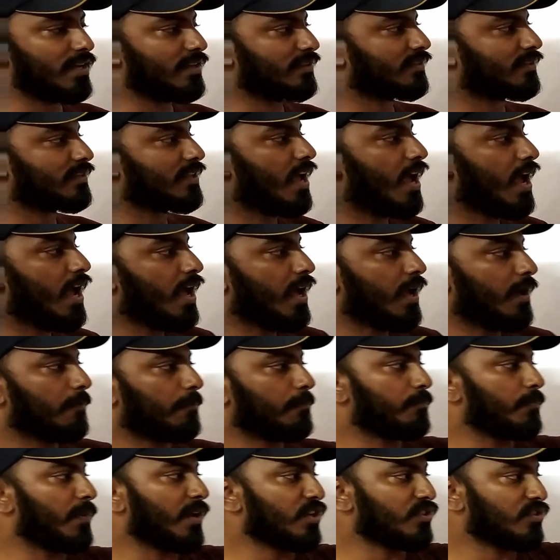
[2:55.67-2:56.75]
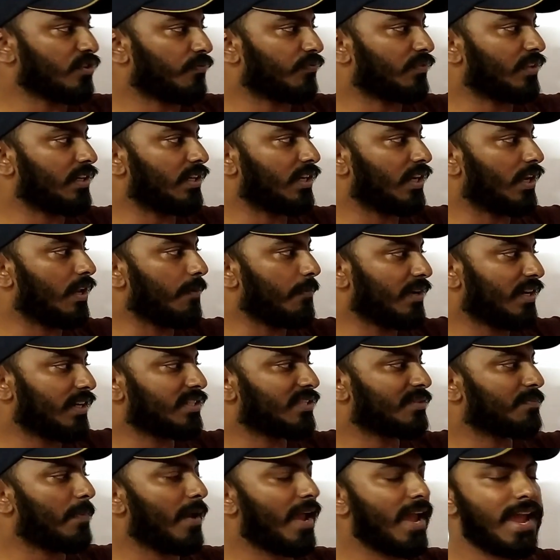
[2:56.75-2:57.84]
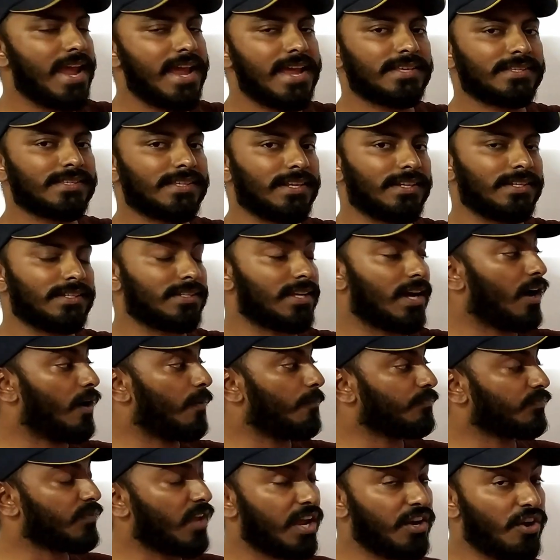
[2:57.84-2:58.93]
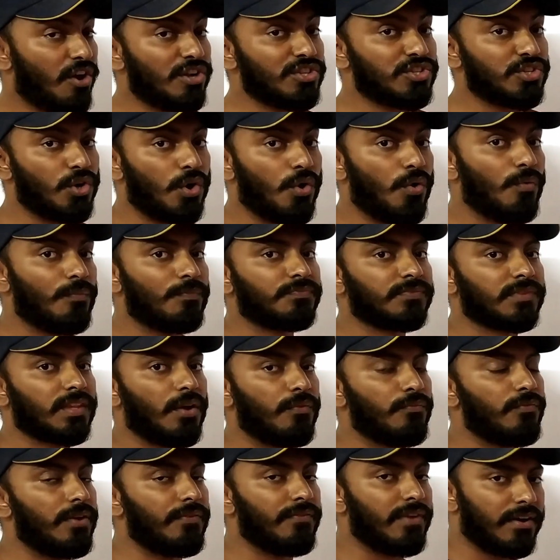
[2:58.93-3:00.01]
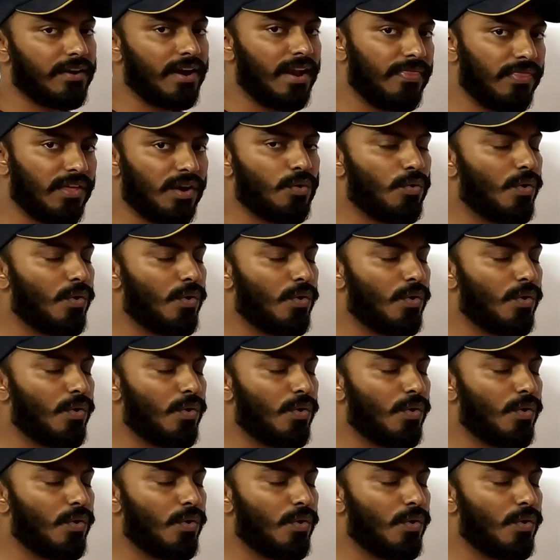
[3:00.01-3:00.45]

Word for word: is because of the limited space and uh, and also when we run the